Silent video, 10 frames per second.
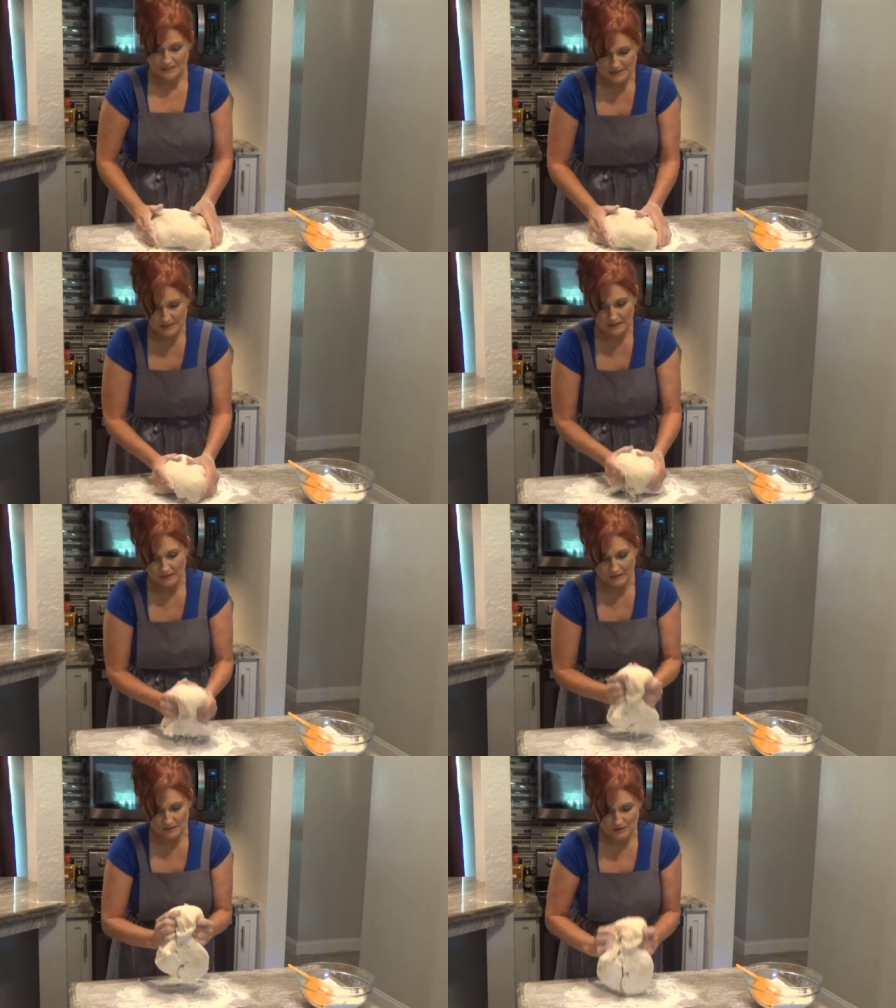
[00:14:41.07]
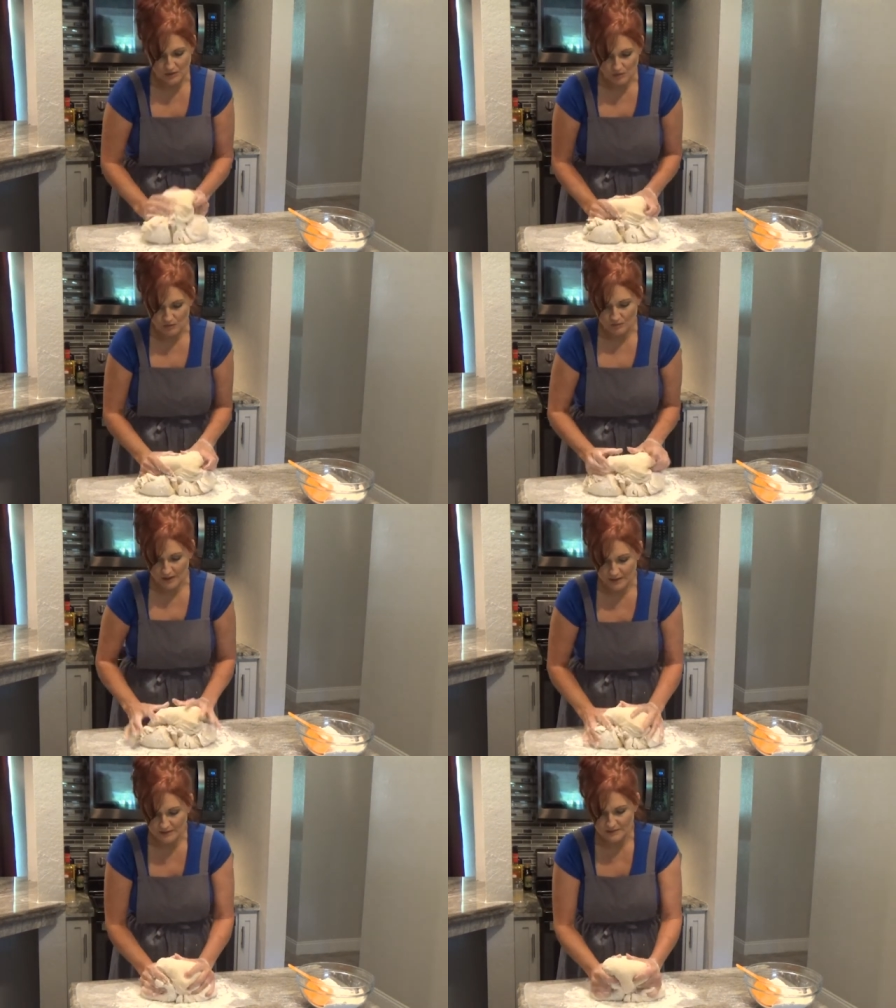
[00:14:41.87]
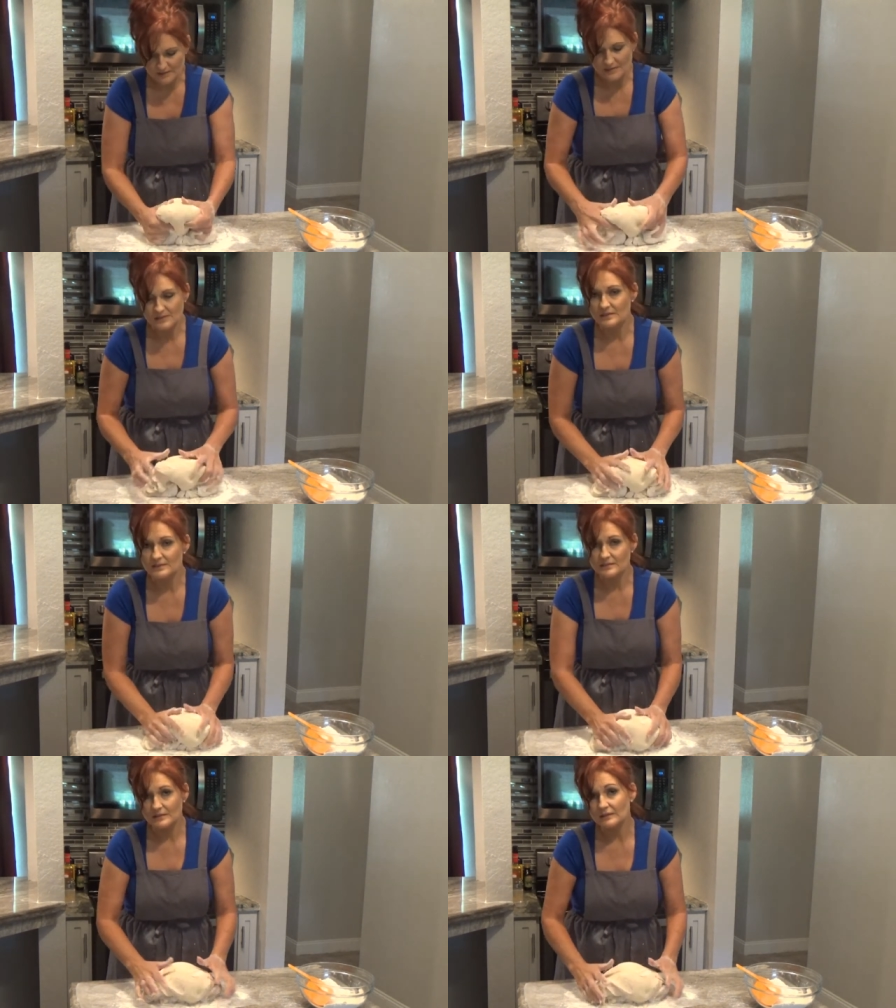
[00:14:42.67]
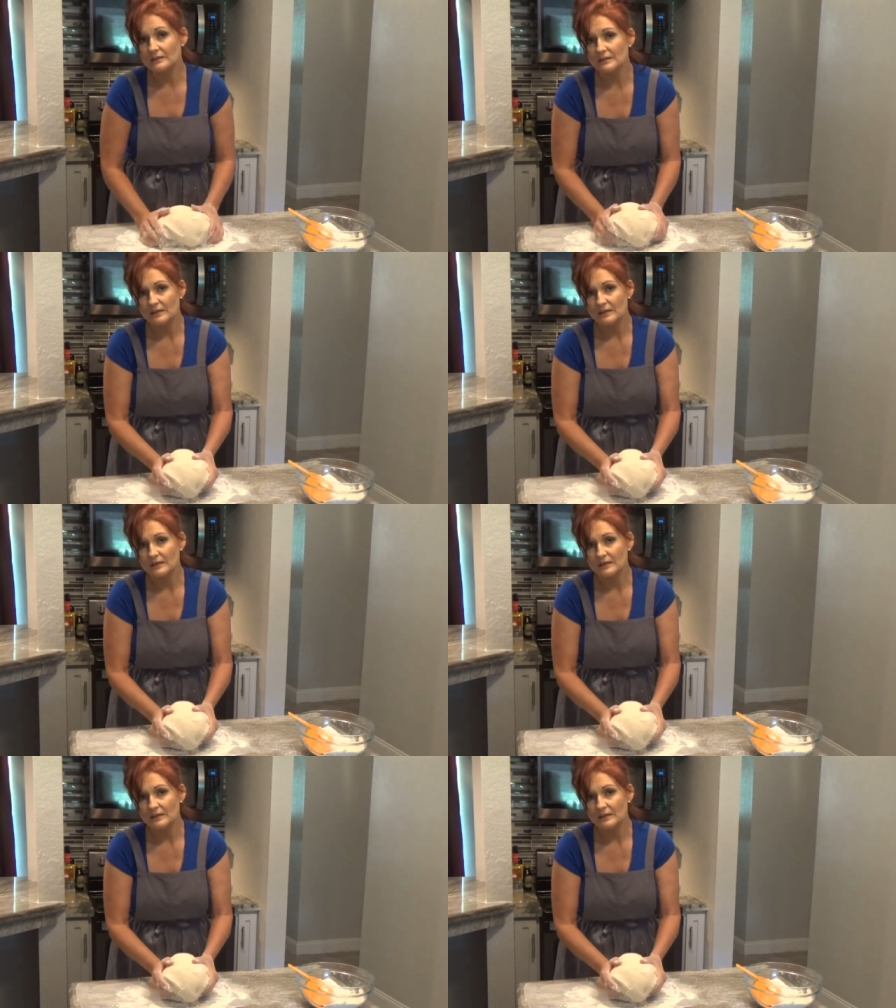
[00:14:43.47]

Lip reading: to get the dough the right consistency.